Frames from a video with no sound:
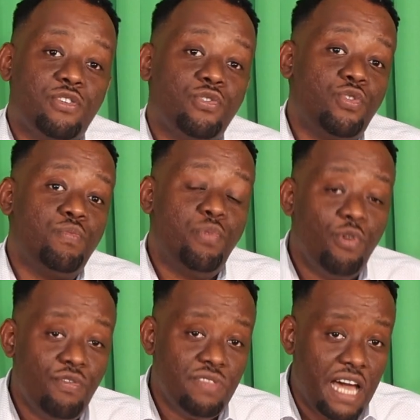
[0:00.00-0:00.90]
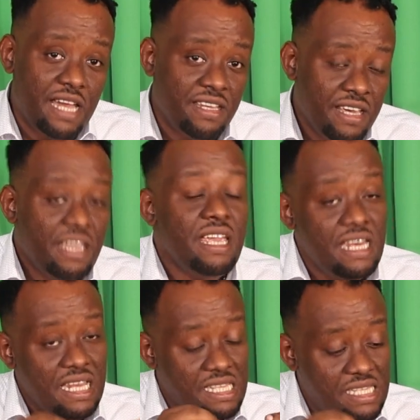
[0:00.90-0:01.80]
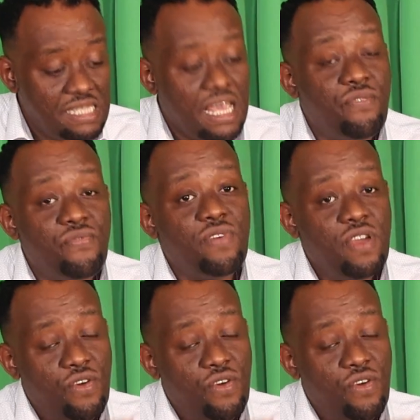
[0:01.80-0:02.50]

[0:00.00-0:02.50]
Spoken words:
you should prove that it is safe